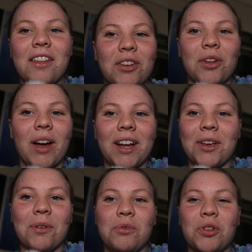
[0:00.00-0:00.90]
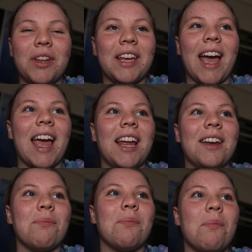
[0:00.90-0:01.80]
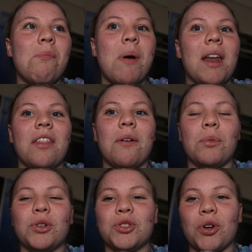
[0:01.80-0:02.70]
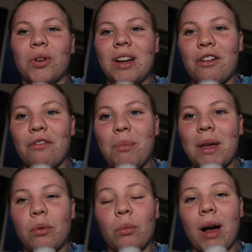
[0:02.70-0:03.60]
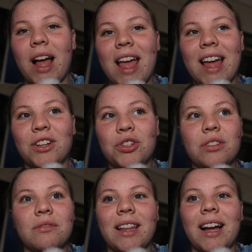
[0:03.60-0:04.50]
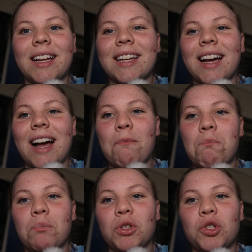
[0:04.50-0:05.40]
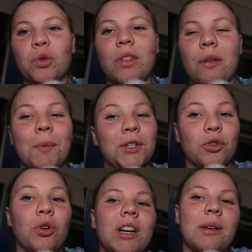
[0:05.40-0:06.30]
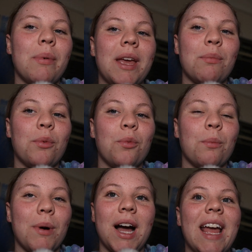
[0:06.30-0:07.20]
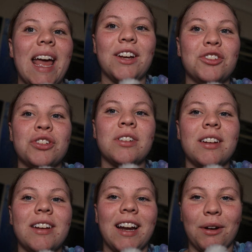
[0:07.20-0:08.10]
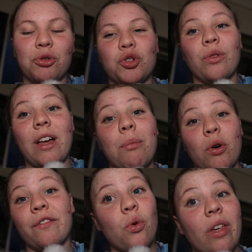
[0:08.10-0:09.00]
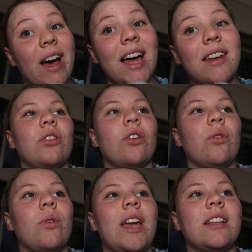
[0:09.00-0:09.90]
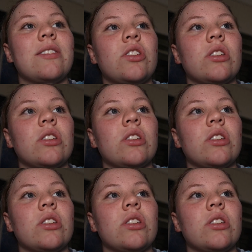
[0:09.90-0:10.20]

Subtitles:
you know, I communicate better than majority of people my age. Like, I'm mature with the majority of people my age, and I'm sure they both know that. You know, it's